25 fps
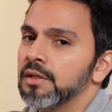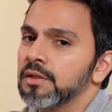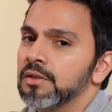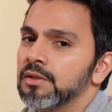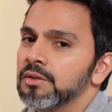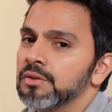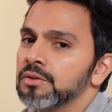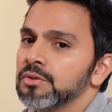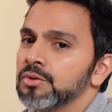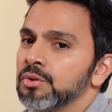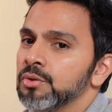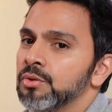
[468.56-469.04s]

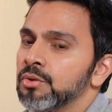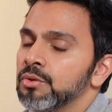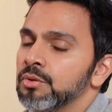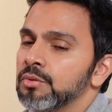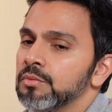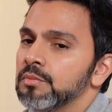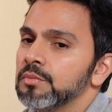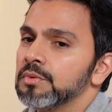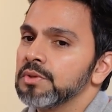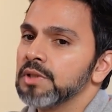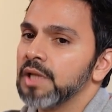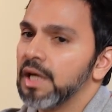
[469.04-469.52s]
So
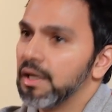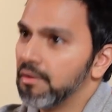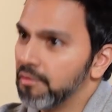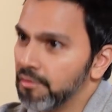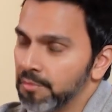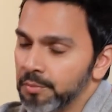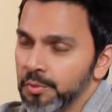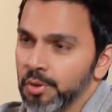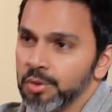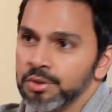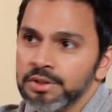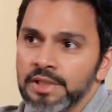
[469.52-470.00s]
our
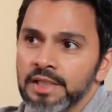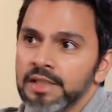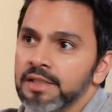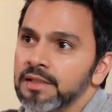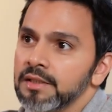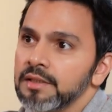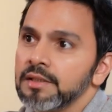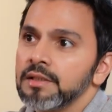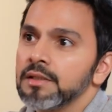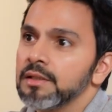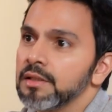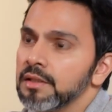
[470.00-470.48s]
project
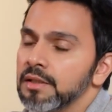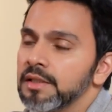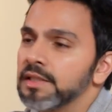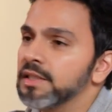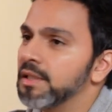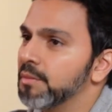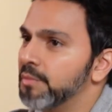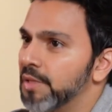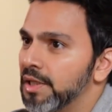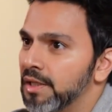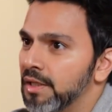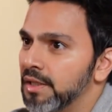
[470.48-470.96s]
in
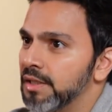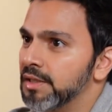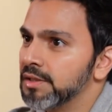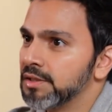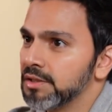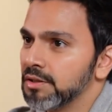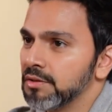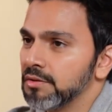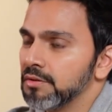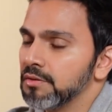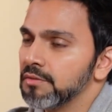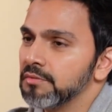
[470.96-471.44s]
the Middle
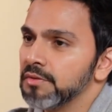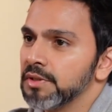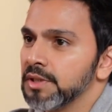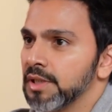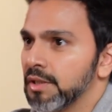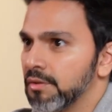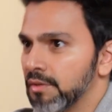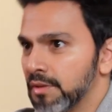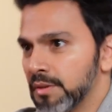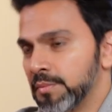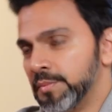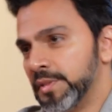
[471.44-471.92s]
East with
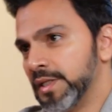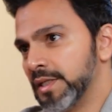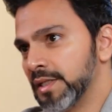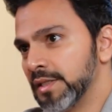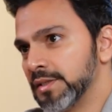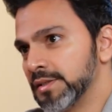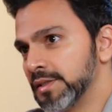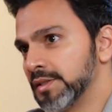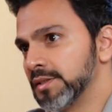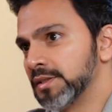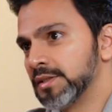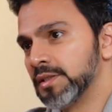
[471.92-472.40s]
our
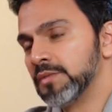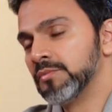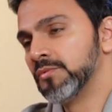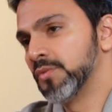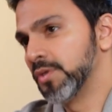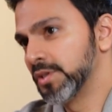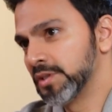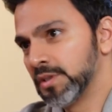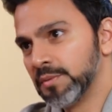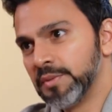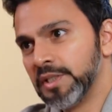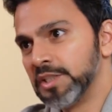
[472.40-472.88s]
patent system
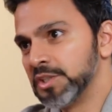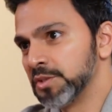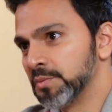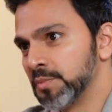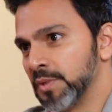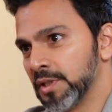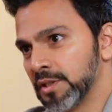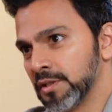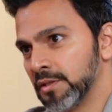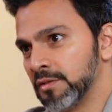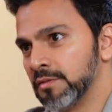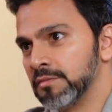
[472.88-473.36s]
was a
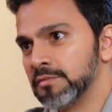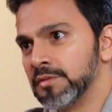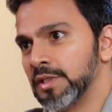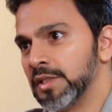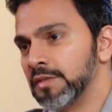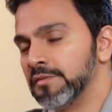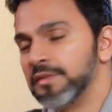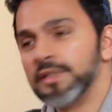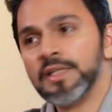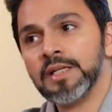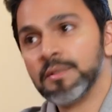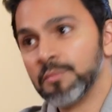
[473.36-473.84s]
benchmark where
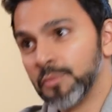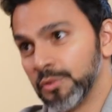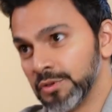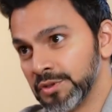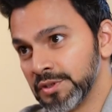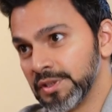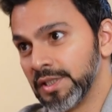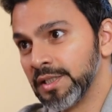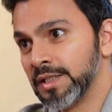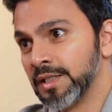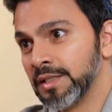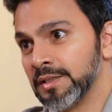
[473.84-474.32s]
we
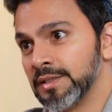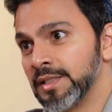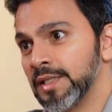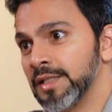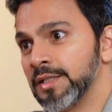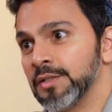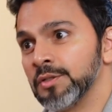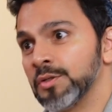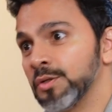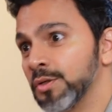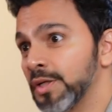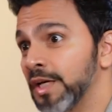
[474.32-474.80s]
demonstrated that,
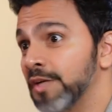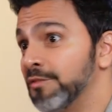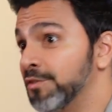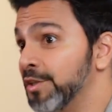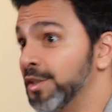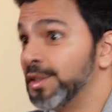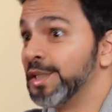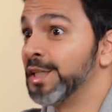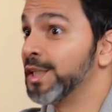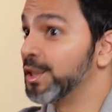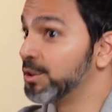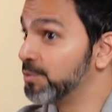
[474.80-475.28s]

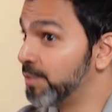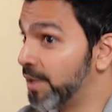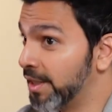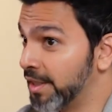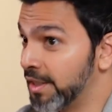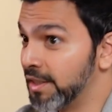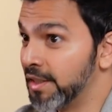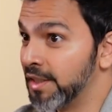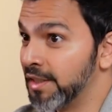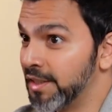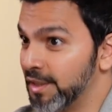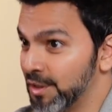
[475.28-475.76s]
everything is made
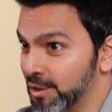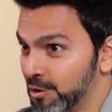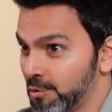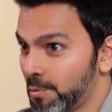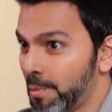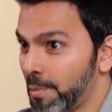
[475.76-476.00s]
in India.